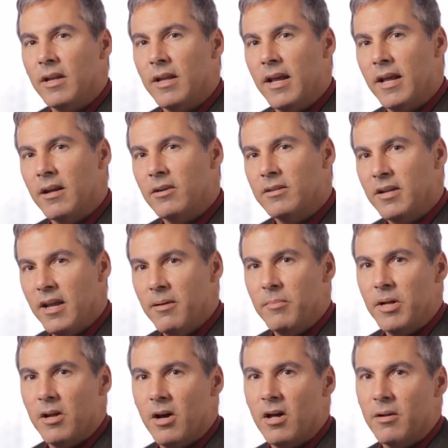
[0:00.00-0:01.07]
and
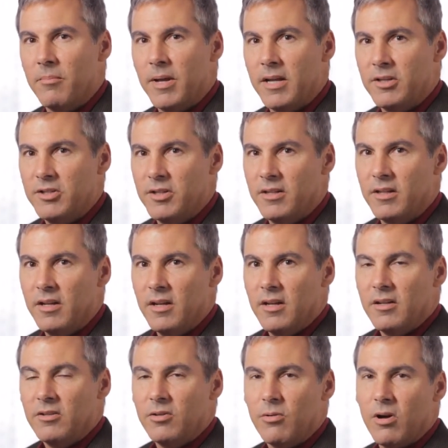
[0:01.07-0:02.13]
entertainment automation
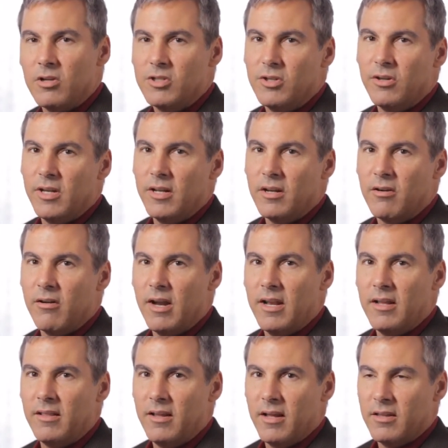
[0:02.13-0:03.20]
to also
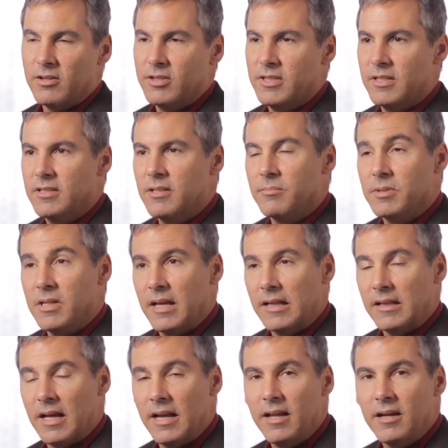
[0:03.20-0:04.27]
integrating the other systems
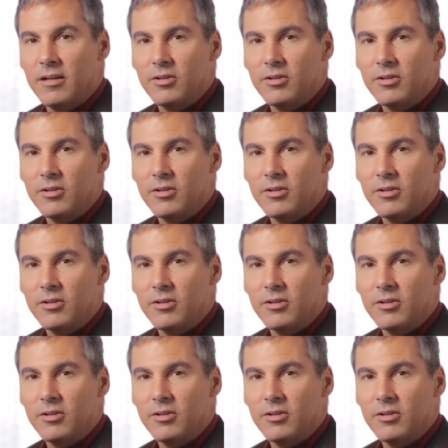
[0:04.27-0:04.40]
like lighting